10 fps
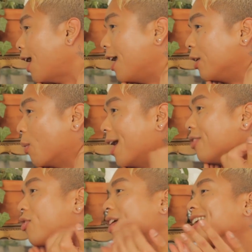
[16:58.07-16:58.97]

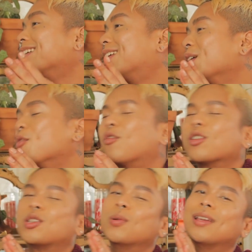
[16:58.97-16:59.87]
Anyway, thank you for
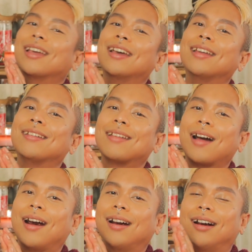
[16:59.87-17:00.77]
tuning in.
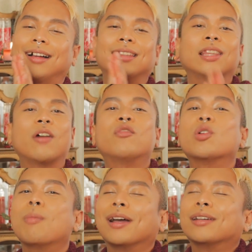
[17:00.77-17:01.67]
I love
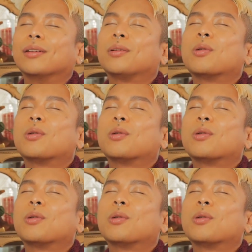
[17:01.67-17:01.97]
you, my good